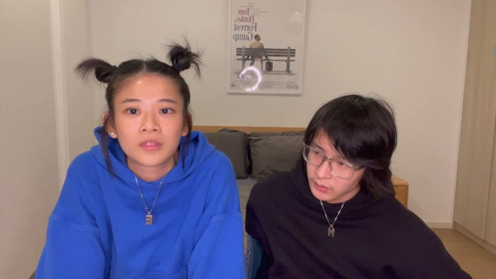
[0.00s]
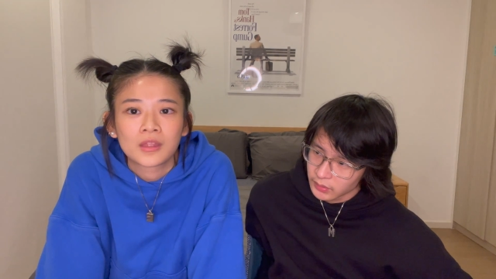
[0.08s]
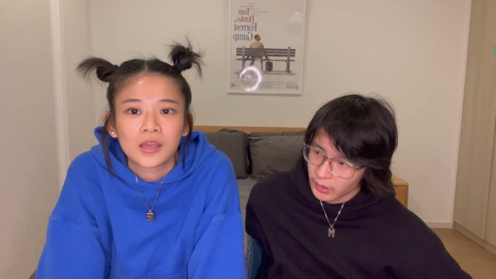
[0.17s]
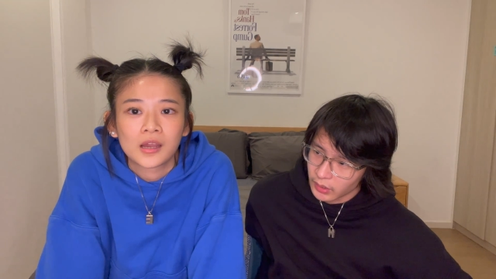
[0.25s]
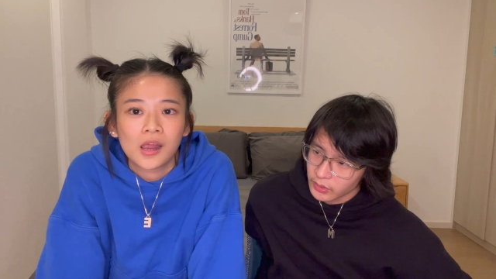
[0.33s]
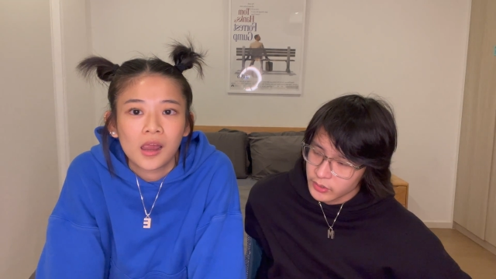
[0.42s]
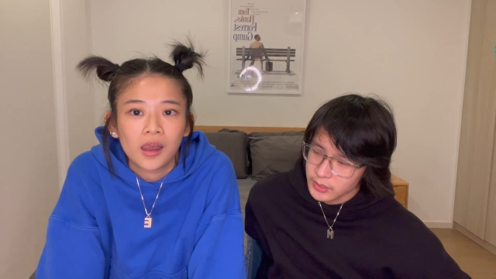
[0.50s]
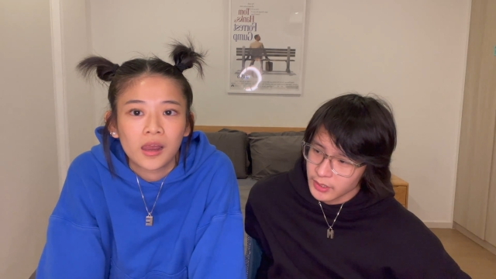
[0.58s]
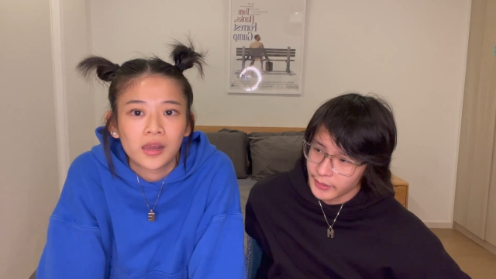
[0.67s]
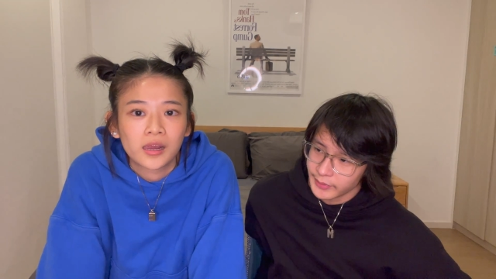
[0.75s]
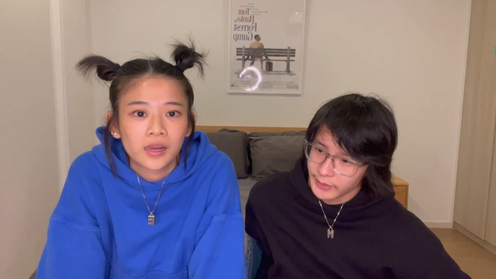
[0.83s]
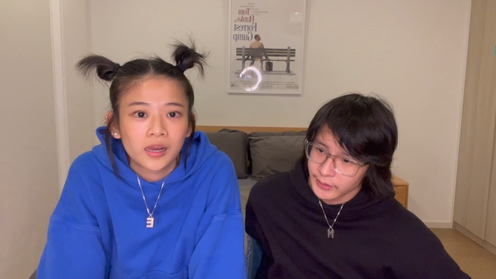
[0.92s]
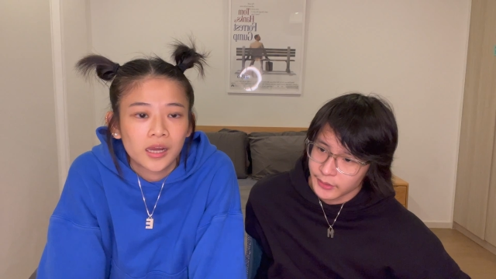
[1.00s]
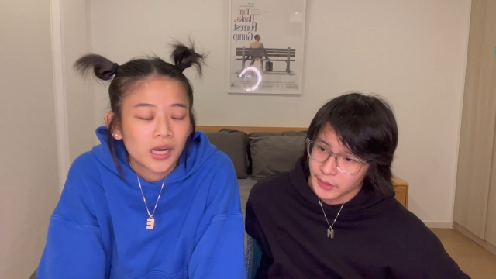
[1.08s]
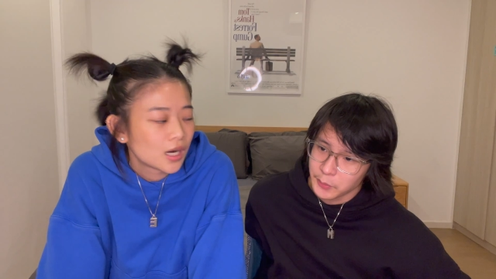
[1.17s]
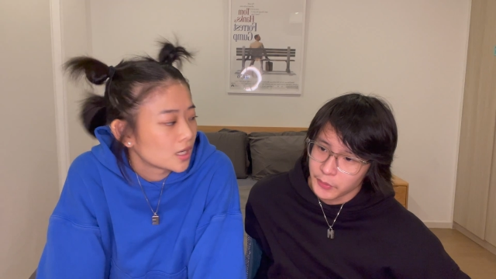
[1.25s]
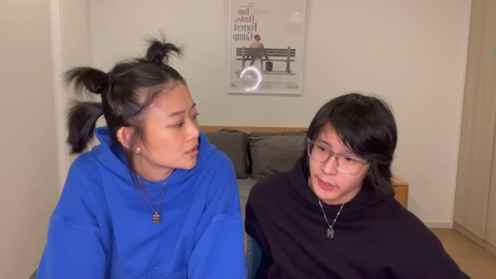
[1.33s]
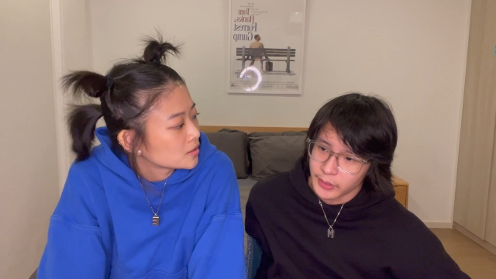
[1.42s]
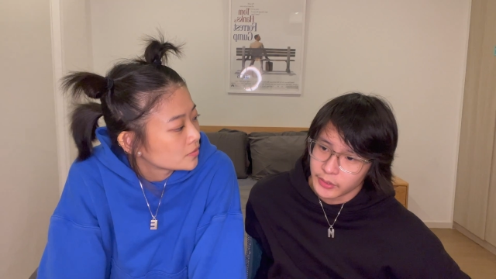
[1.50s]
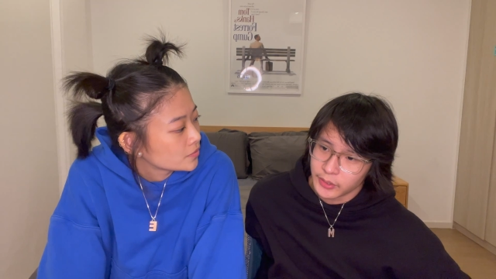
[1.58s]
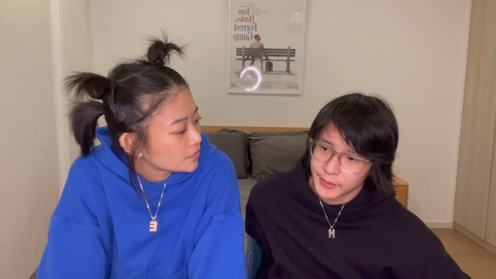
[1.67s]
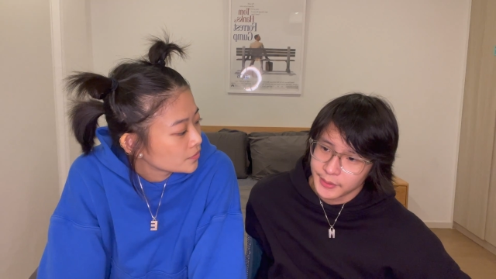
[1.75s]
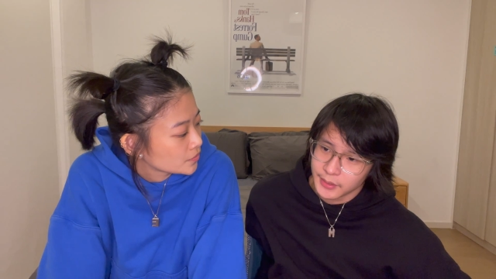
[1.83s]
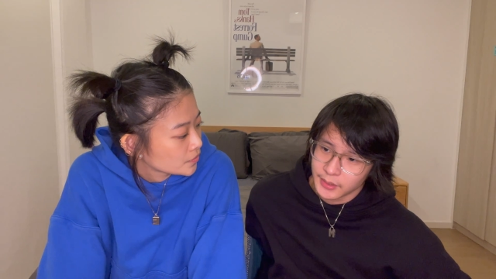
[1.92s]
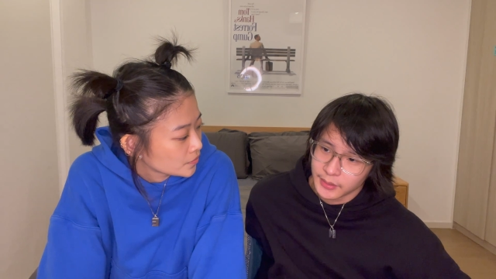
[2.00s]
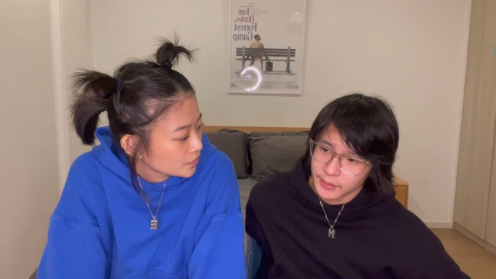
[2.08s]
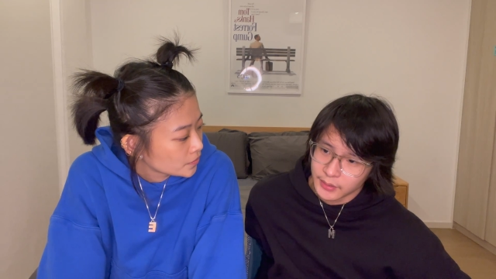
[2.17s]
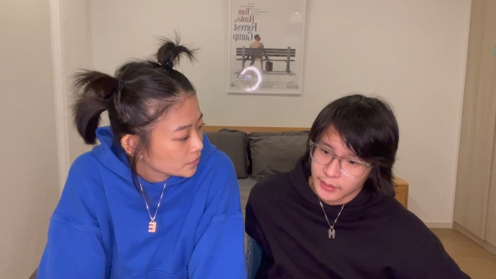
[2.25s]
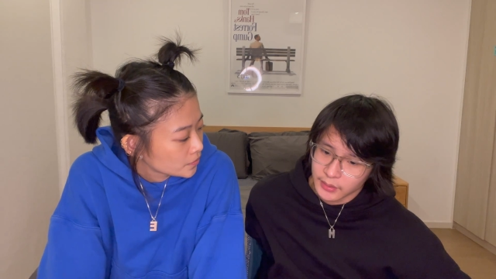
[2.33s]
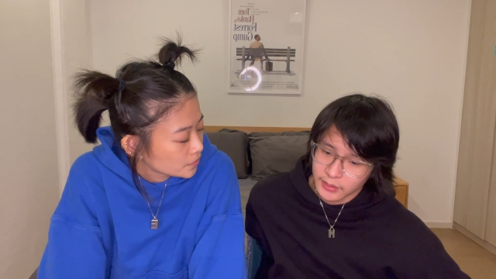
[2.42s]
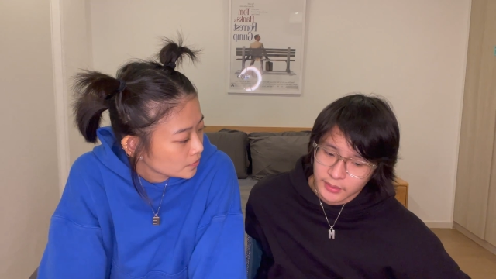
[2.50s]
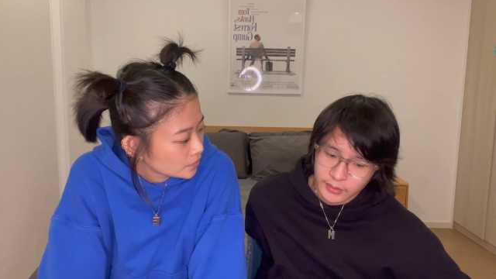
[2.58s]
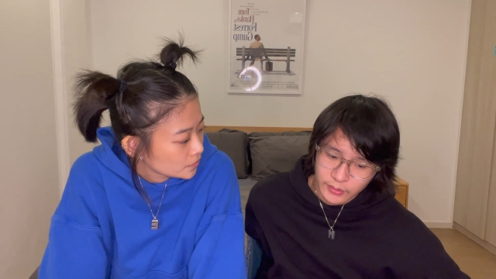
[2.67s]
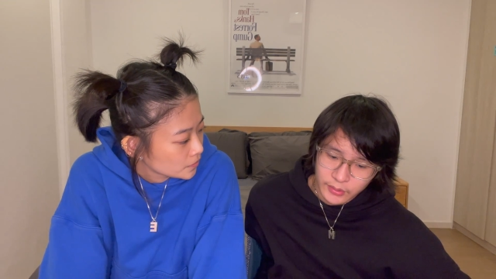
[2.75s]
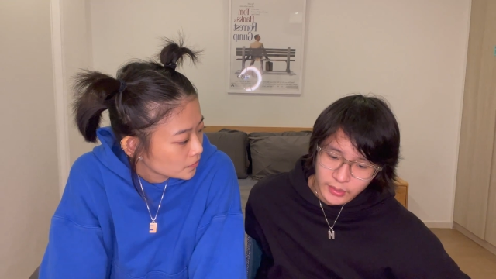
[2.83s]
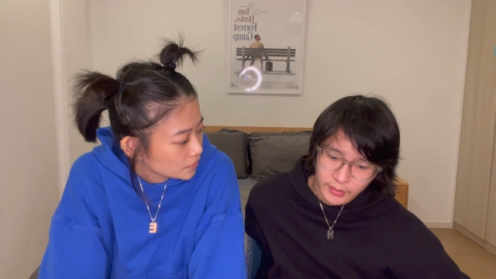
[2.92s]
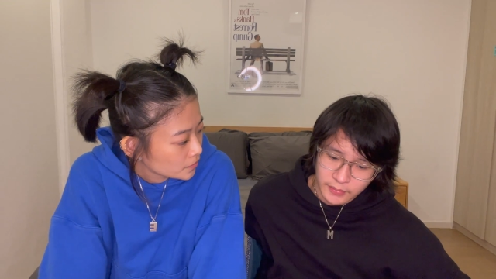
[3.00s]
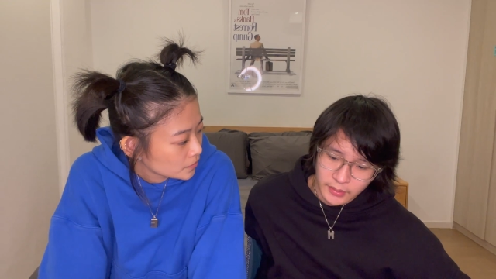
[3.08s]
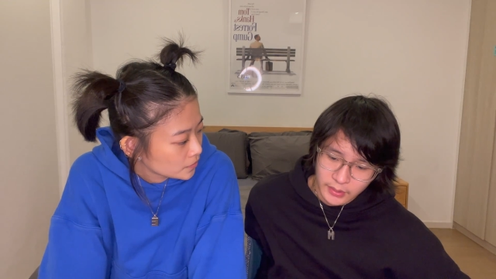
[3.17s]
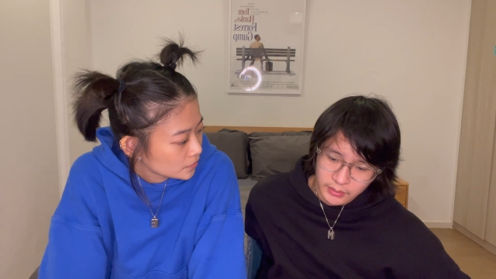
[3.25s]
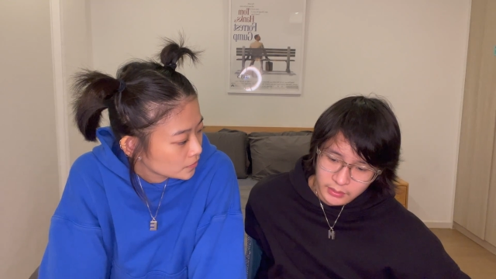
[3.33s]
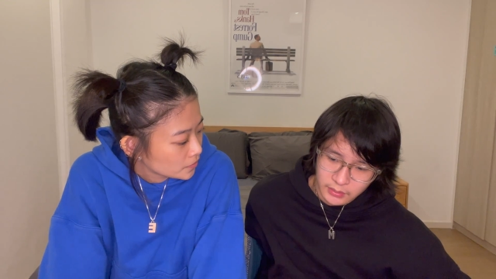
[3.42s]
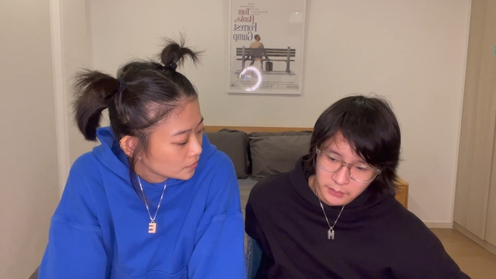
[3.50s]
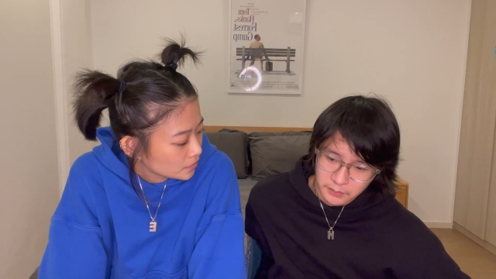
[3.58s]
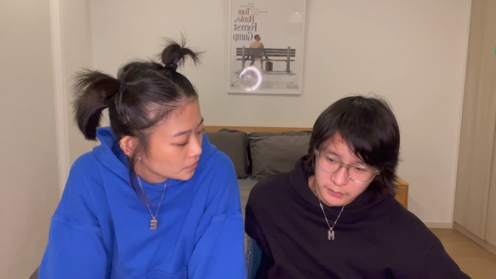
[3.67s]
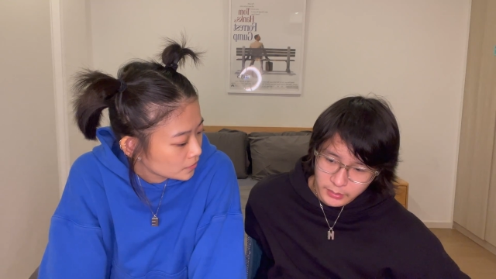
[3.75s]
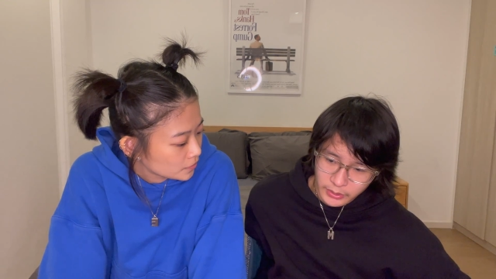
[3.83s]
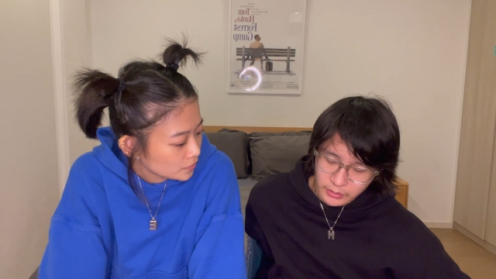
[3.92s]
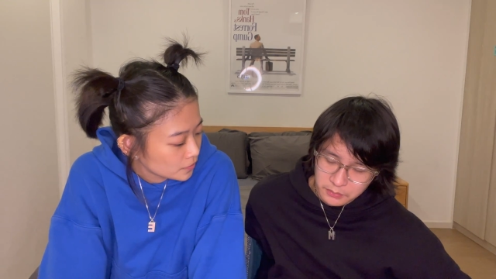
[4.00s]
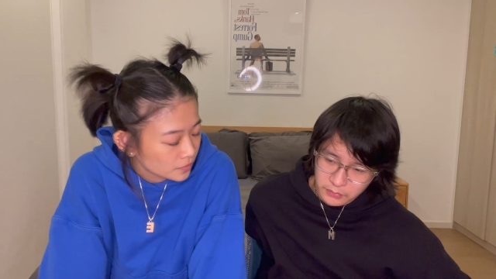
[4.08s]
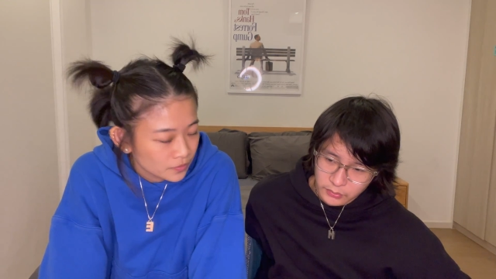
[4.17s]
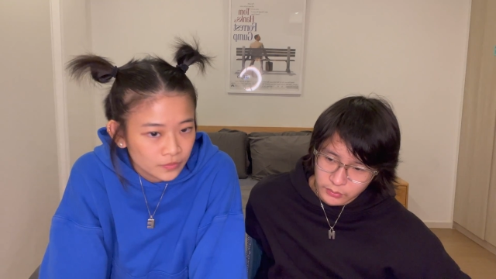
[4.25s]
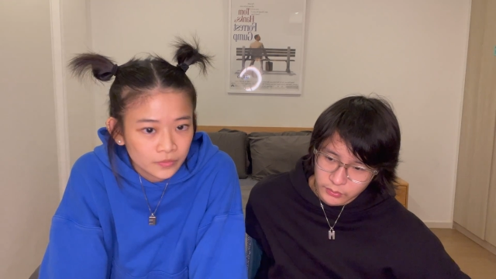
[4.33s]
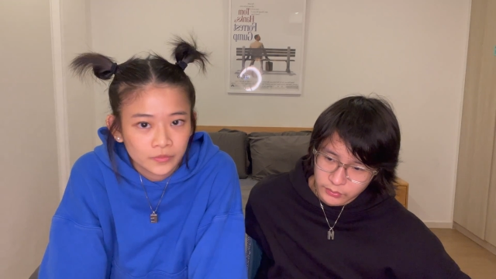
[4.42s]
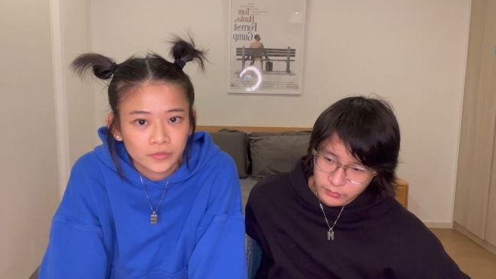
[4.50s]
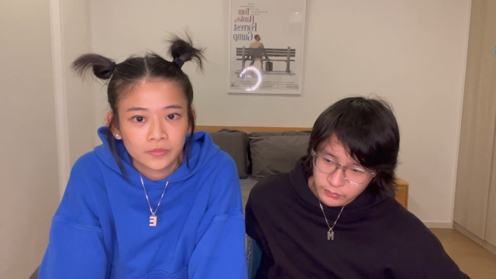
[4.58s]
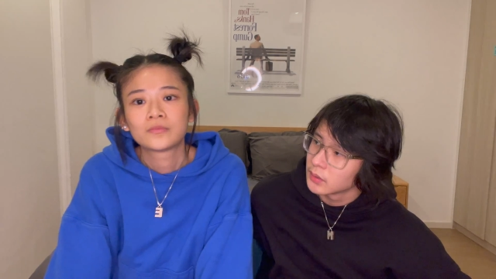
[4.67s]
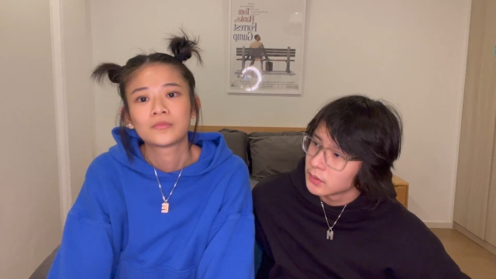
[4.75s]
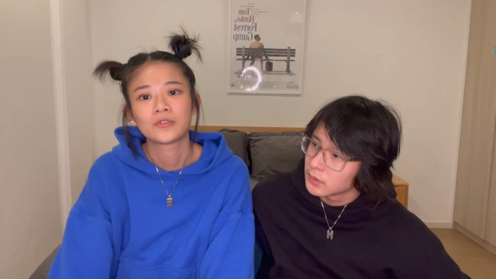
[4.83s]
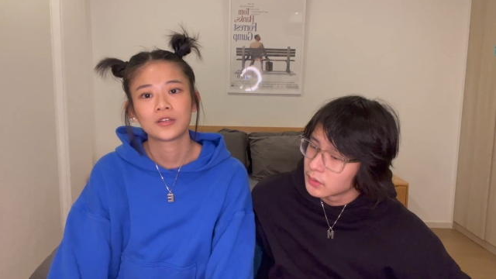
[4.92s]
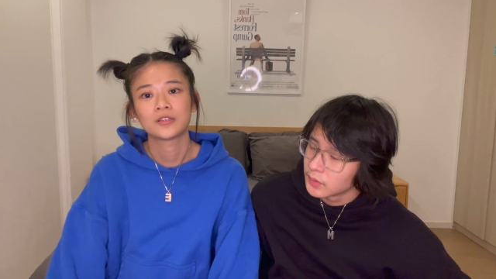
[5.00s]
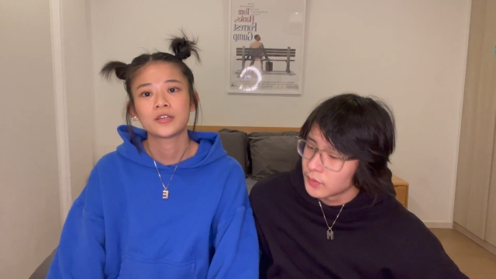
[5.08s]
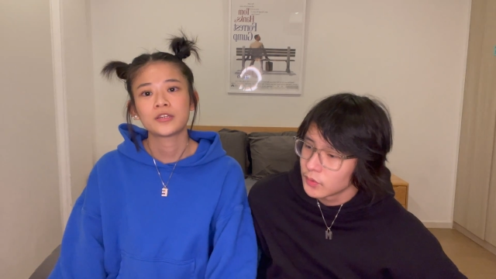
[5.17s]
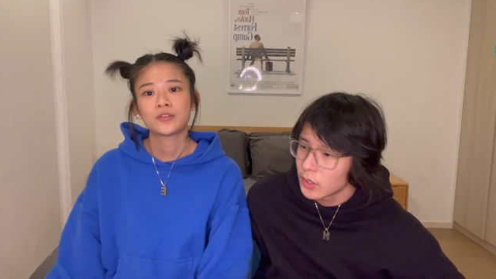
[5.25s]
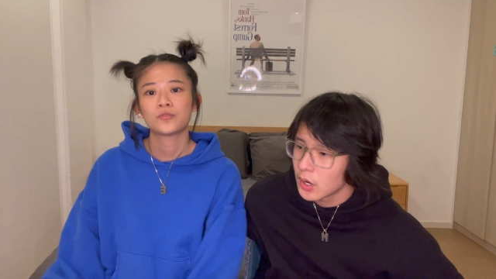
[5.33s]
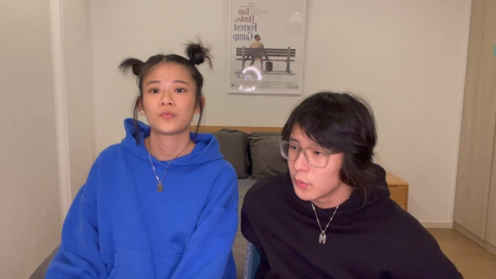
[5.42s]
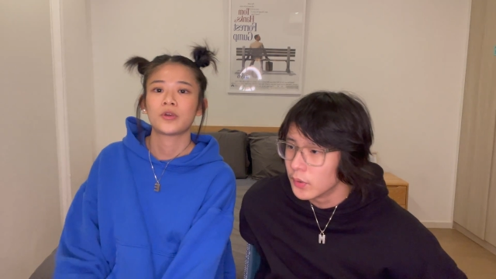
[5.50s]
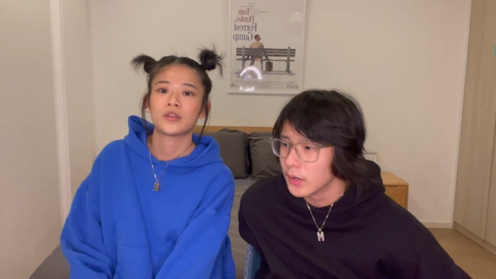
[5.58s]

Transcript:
Speaker 1: Yeah, cause like that time when I got it, like they they only have like um black and blue. I if like not, I would